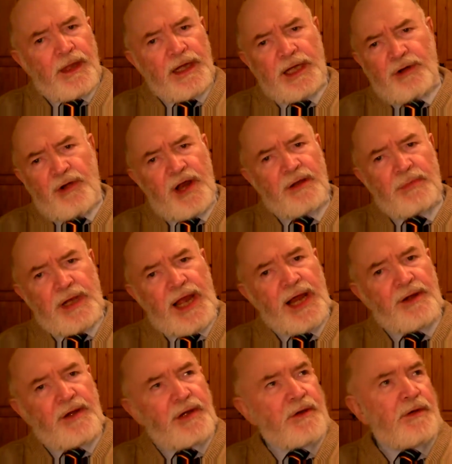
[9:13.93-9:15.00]
incredible
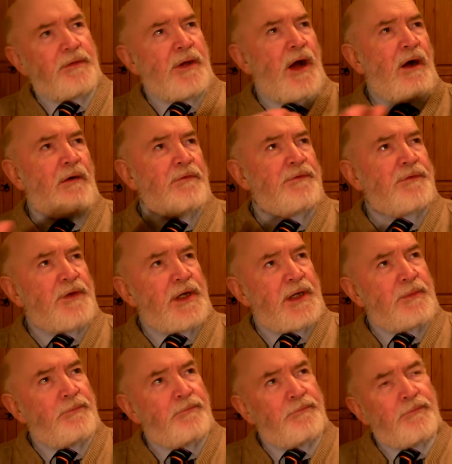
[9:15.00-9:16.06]
area of
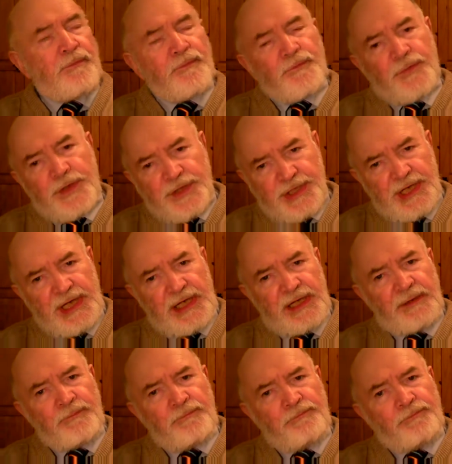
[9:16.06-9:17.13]
sea,